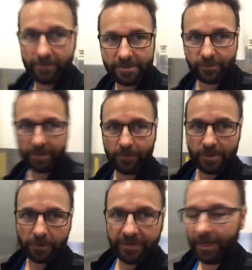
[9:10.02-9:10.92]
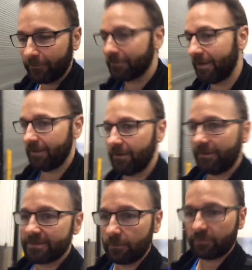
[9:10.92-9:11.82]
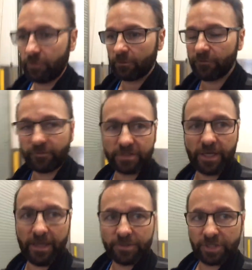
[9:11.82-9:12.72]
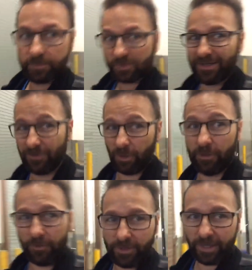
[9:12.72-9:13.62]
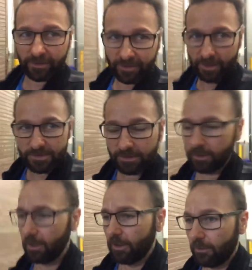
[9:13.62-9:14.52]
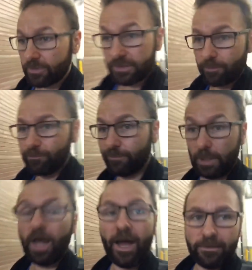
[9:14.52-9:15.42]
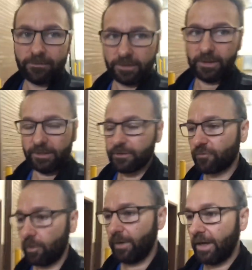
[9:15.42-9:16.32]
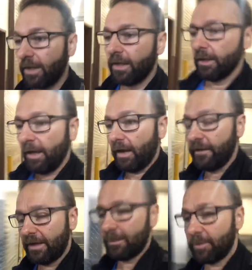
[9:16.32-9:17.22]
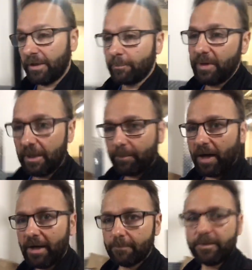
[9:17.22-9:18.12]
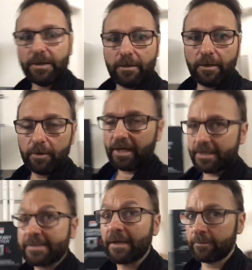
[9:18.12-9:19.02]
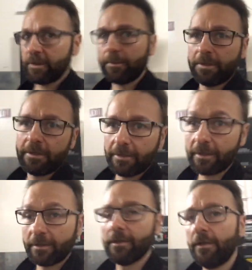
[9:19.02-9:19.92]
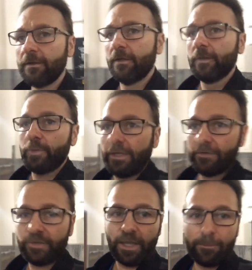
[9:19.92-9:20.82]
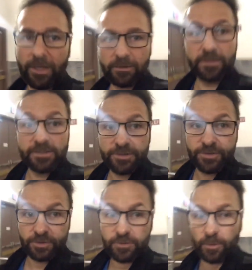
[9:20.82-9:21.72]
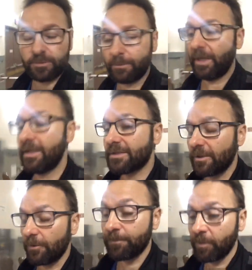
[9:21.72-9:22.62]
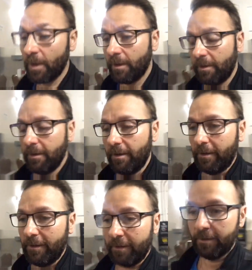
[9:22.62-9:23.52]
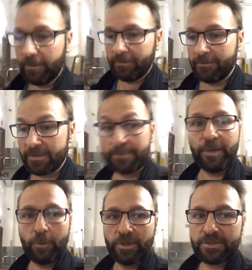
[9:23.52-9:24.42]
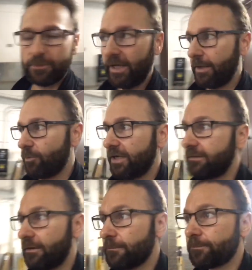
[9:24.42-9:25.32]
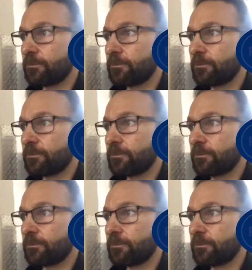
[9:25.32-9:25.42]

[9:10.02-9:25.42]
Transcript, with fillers: and the swing was all down. Uh, I start with 250K in chips, was down to 190,000, which is a lot in, in this format. And then I played a big pot PLO. Like I said, I'm coming in here playing every game, making the decisions that are supposed to be made. So uh, this is a big one. Let's do a hand breakdown.